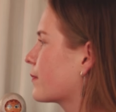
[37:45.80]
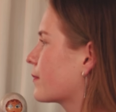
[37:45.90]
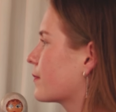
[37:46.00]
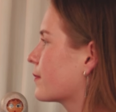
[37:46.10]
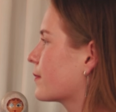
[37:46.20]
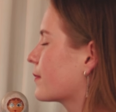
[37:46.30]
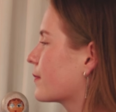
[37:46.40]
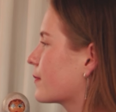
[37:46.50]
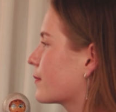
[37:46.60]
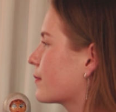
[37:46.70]

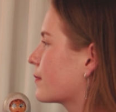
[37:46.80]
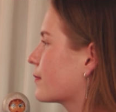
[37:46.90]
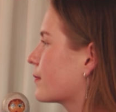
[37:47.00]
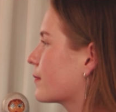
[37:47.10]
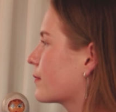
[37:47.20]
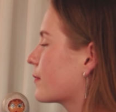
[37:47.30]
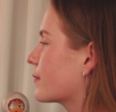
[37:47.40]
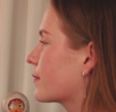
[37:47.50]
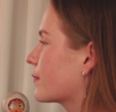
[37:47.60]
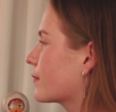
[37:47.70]

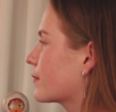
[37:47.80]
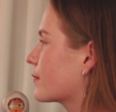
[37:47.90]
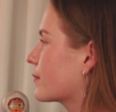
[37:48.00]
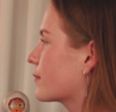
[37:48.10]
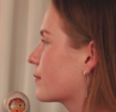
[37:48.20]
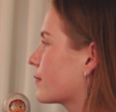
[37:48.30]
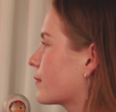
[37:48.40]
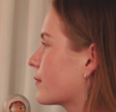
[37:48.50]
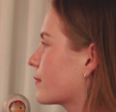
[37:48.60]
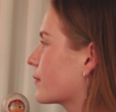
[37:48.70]

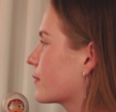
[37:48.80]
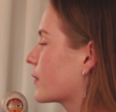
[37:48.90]
[no speech]